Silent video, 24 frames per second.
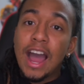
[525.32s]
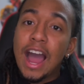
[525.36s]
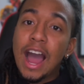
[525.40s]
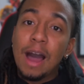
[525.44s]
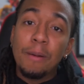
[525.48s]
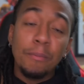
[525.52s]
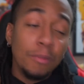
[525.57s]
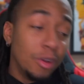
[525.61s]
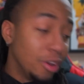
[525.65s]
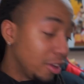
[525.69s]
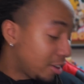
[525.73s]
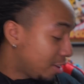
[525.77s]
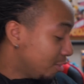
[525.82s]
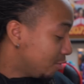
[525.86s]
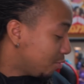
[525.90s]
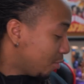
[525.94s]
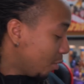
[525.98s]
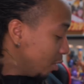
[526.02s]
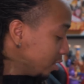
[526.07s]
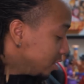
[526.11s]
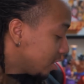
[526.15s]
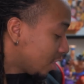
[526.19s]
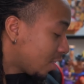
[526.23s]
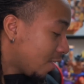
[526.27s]
I'm looking
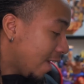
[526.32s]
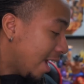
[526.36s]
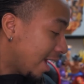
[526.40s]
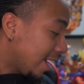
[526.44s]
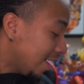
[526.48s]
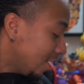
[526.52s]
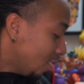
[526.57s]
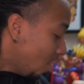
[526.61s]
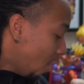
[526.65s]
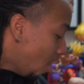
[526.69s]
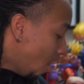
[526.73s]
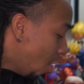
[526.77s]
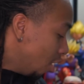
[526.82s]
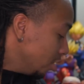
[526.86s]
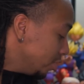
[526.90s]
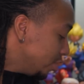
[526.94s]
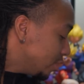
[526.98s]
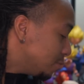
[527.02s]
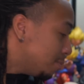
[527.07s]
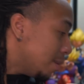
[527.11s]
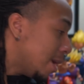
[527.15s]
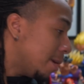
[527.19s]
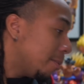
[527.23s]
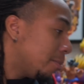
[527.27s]
forward to cracking all
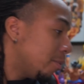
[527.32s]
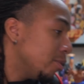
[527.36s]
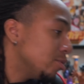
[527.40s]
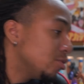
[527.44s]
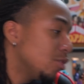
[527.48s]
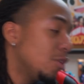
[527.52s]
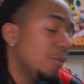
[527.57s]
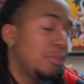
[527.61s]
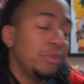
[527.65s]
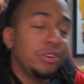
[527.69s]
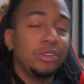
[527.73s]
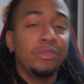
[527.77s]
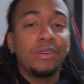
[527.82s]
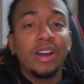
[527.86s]
these bad boys open.